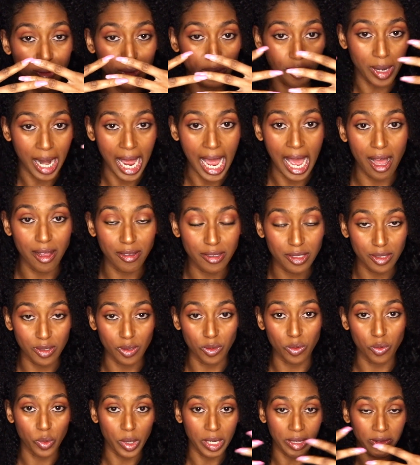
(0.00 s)
throughout
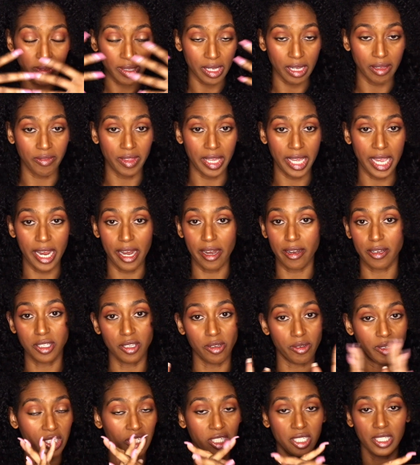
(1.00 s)
the width of the hair.
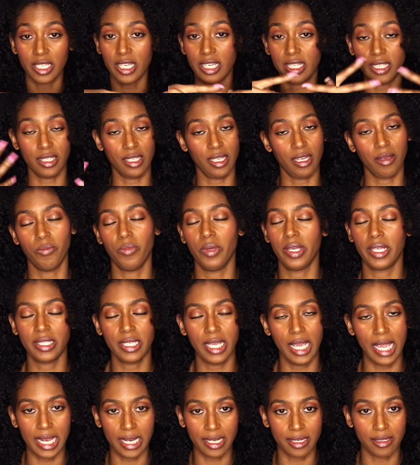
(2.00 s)
So it just gets a big
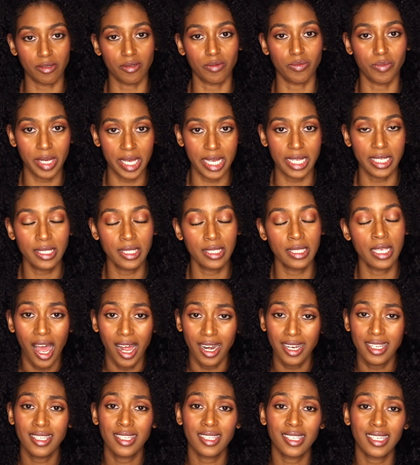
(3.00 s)
tangled mess.
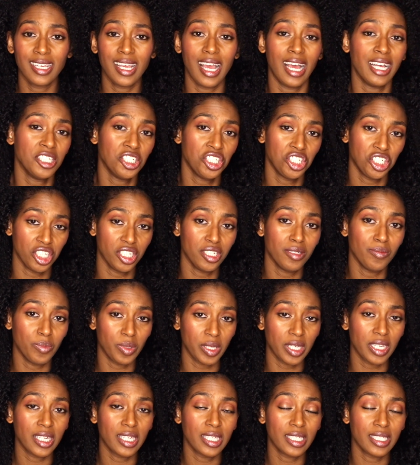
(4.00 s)
Honestly, I should
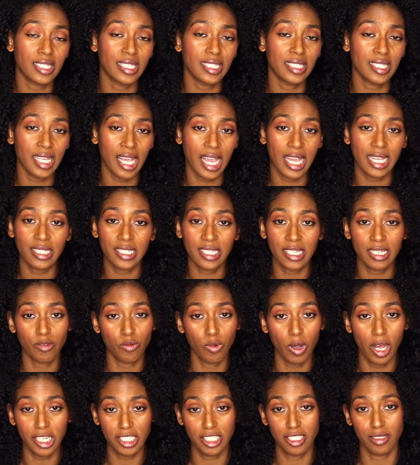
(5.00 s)
be detangling
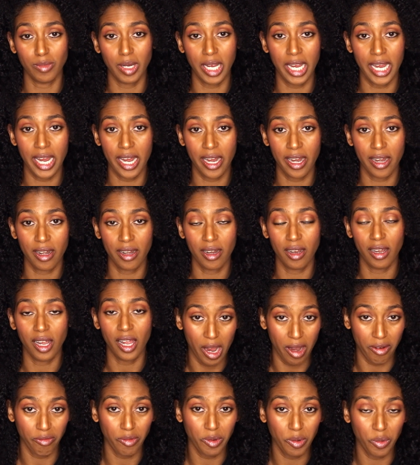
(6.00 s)
and washing my hair
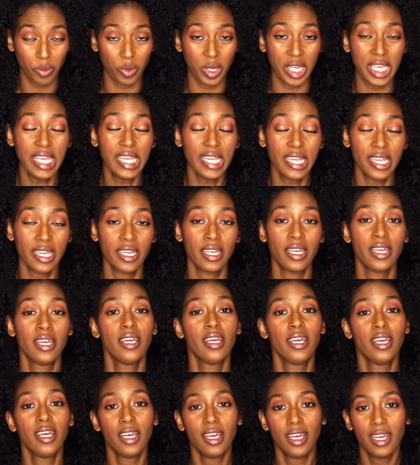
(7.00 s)
every week.
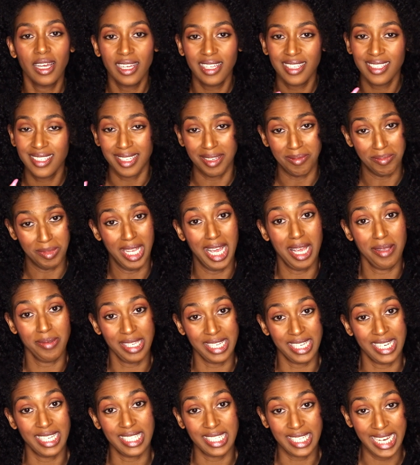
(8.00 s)

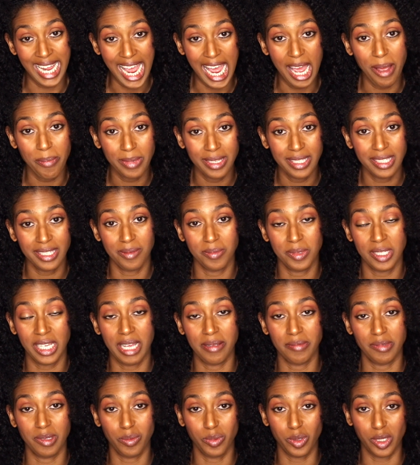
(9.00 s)
Sometimes it doesn't happen.
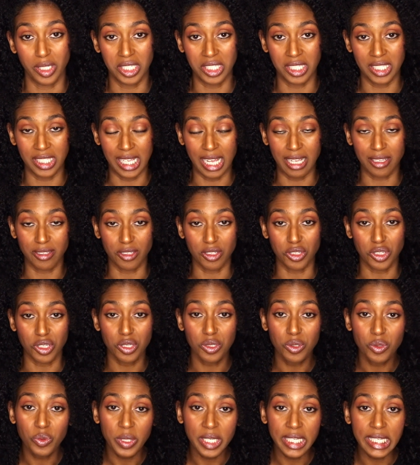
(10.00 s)
Sometimes it pushes out
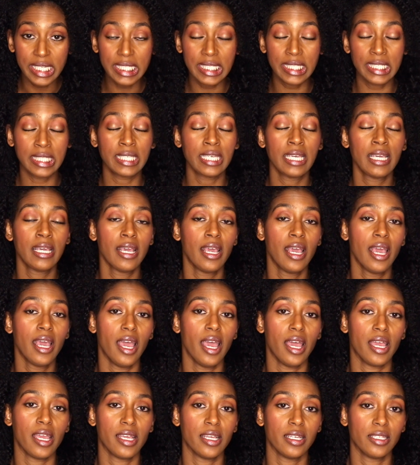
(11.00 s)
to 2 weeks.
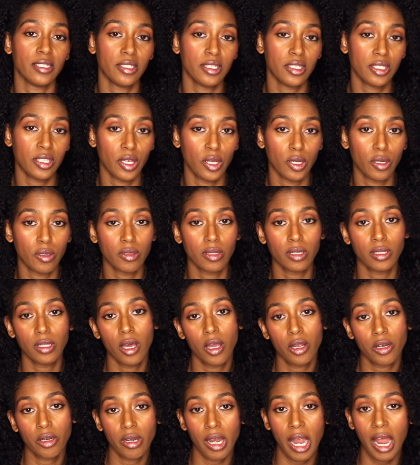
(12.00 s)
And so the
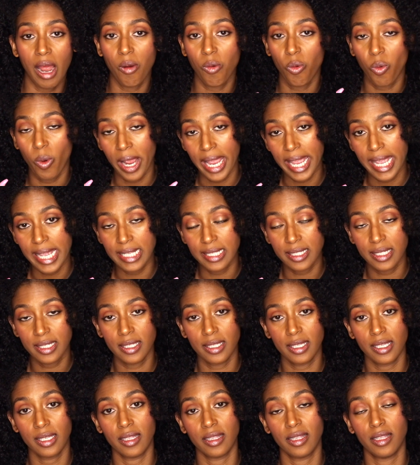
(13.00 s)
longer I wait,
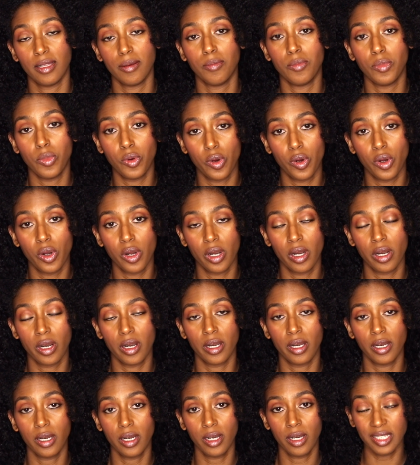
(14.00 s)
the
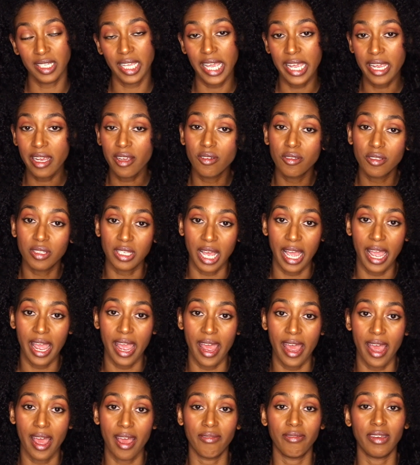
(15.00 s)
more tangles I
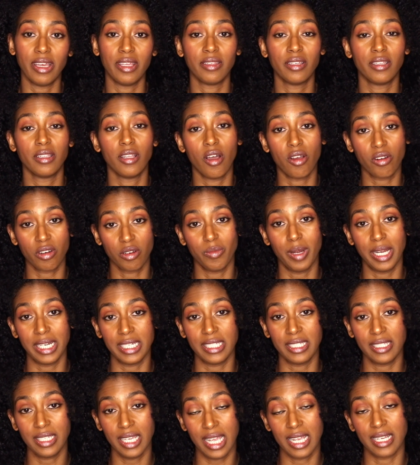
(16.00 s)
have and the longer my
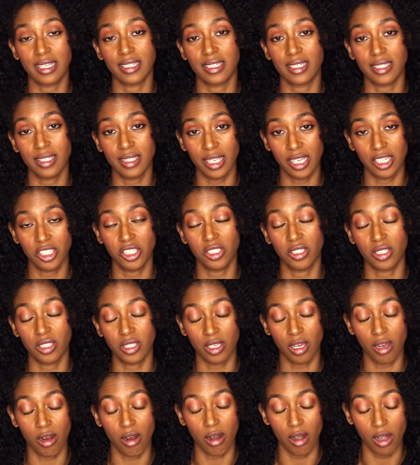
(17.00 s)
detangling
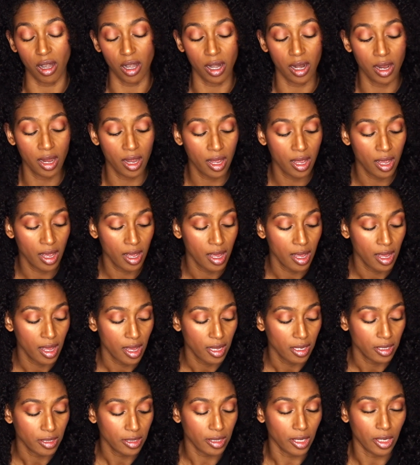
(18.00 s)
sessions are.
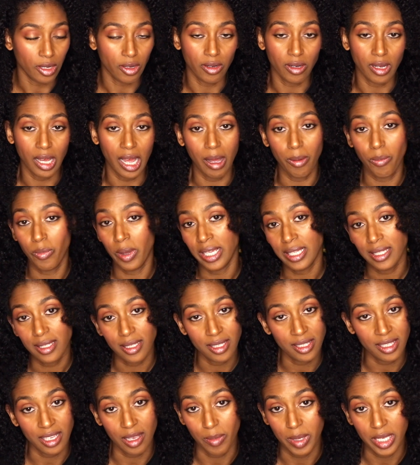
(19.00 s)
So I
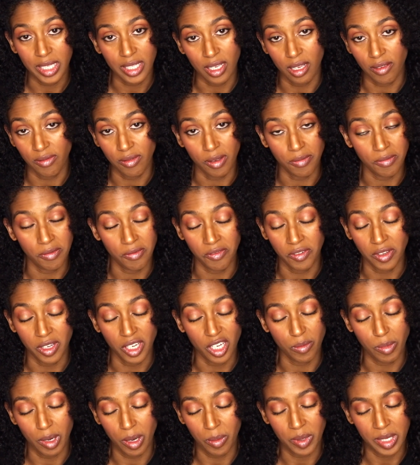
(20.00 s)
basically set myself up for
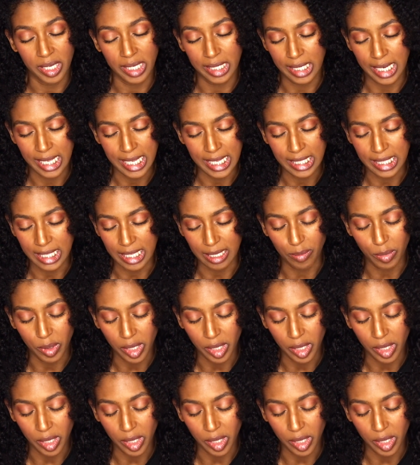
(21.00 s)
failure by being lazy,